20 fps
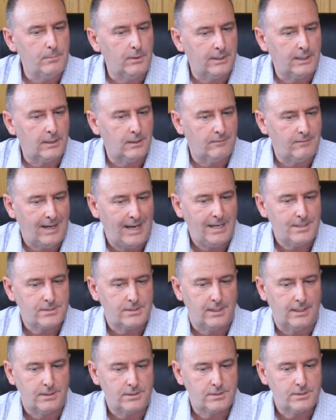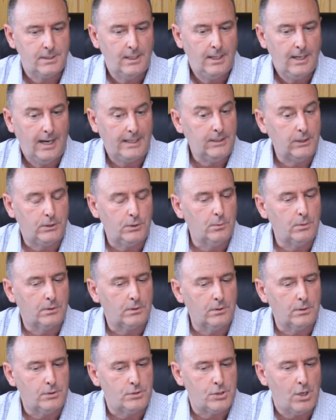million of assets, and you do a
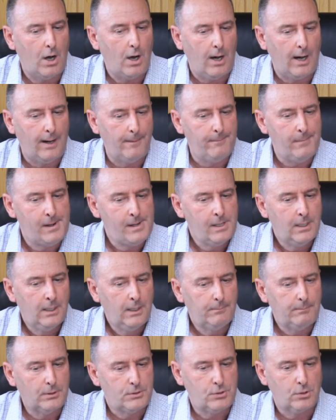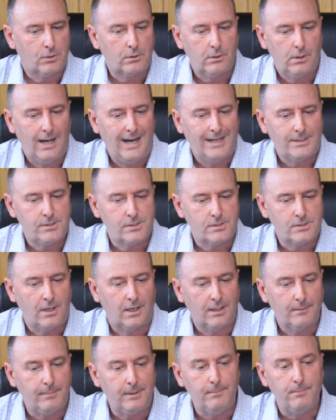good job, but your clients are
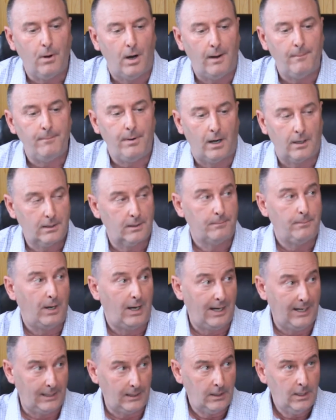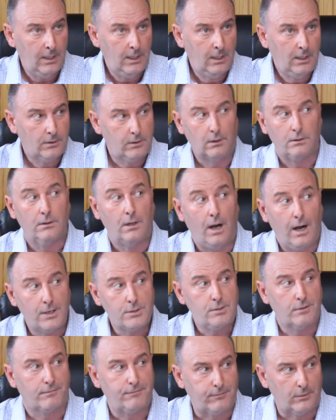starting to be bombarded by the
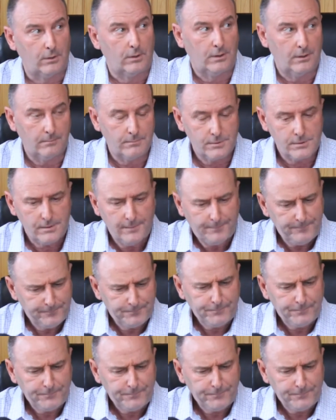larger firms,